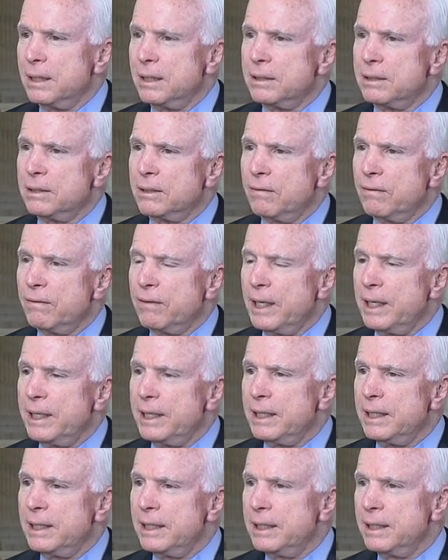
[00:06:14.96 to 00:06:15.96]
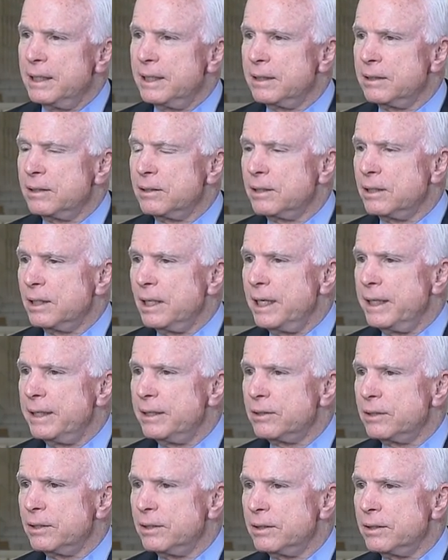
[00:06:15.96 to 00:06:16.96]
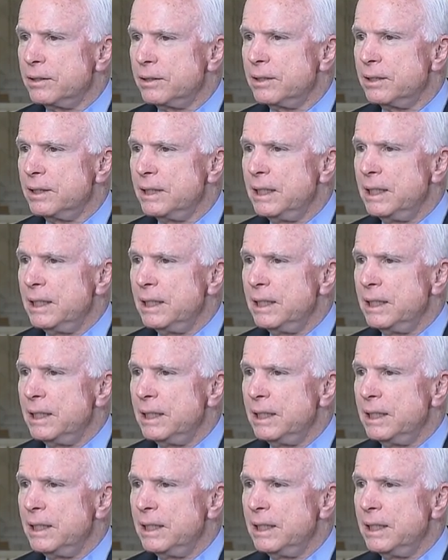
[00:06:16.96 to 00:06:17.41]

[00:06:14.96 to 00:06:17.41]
to fight against ISIS,